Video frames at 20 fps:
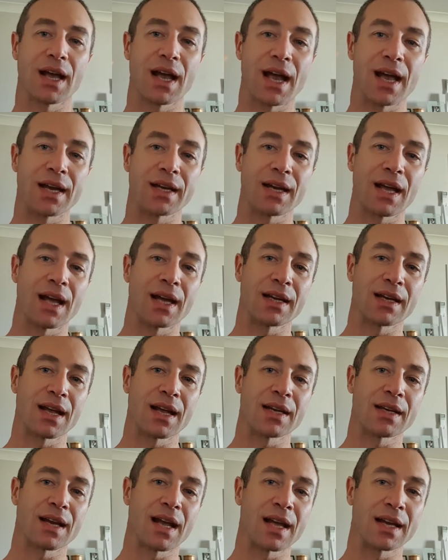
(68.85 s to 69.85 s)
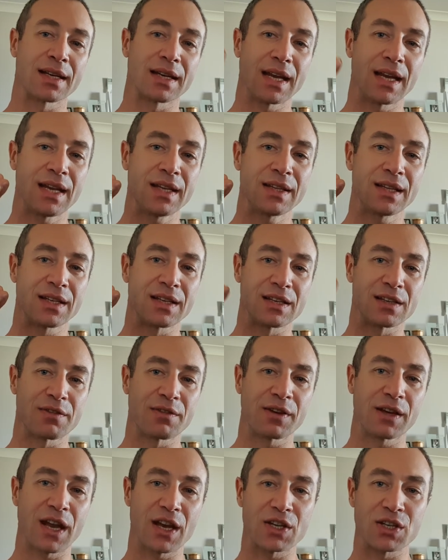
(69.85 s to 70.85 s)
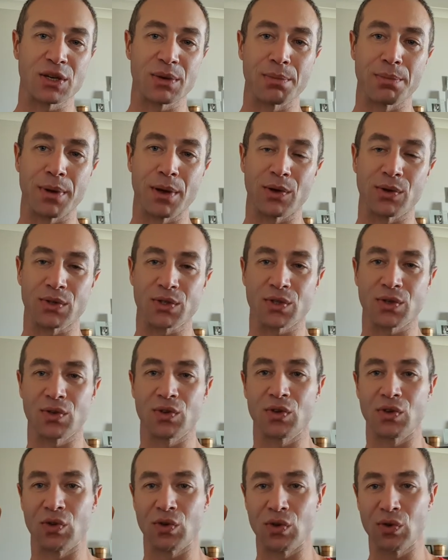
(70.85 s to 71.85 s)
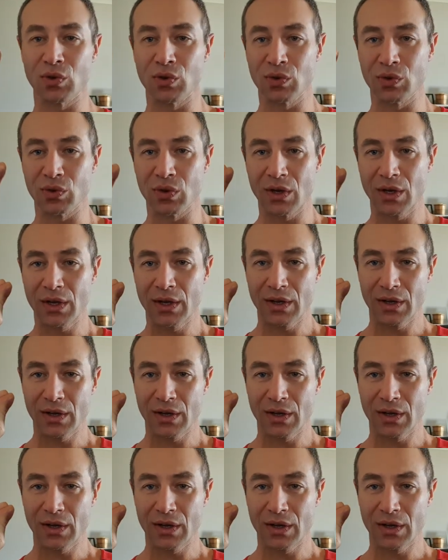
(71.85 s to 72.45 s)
and hit that notification bell so you